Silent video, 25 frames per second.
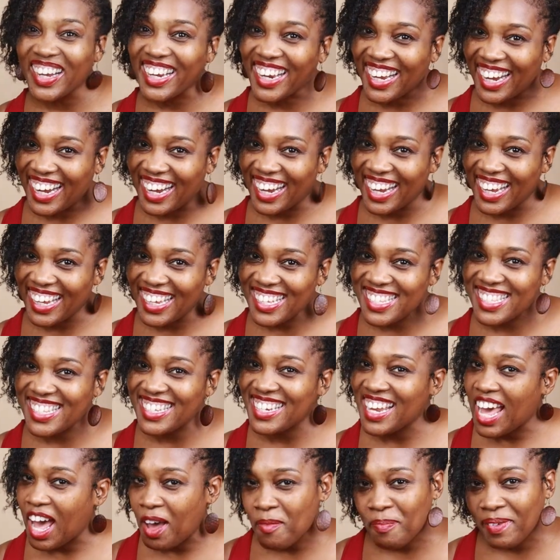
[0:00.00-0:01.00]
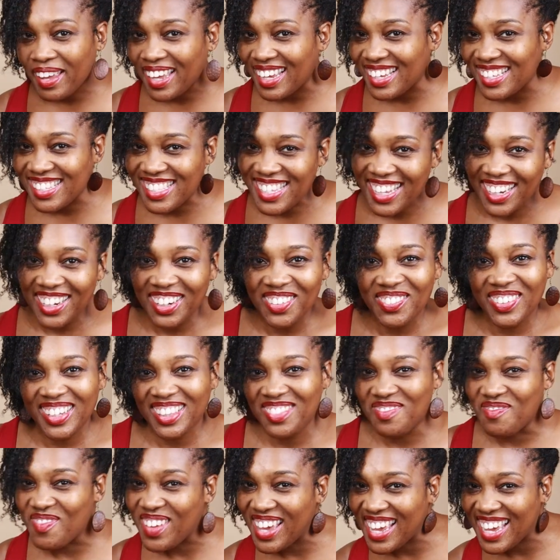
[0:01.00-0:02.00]
what, guys? Nabbie is here
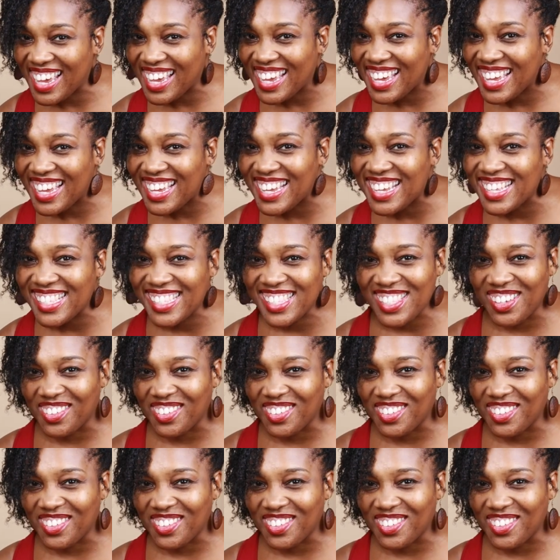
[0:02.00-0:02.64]
with me.